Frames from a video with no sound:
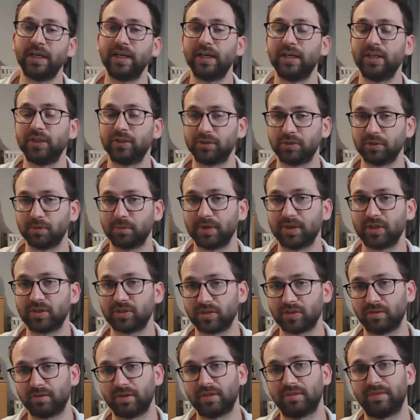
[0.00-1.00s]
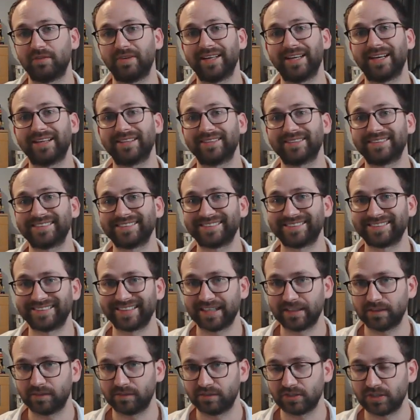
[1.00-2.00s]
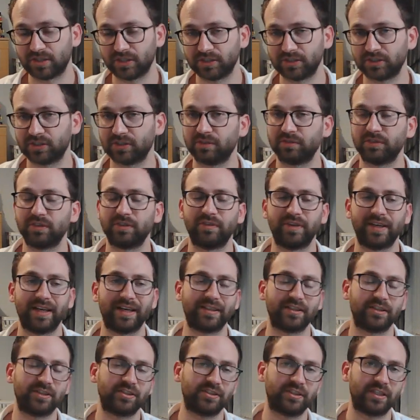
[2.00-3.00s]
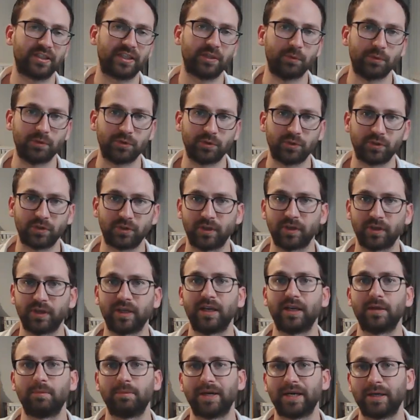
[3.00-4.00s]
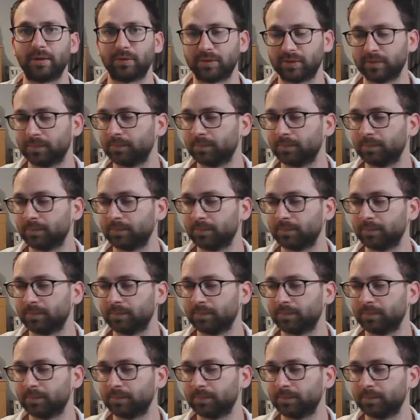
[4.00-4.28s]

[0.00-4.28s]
to make sure that they understand the gist of it, they understand what you're talking about,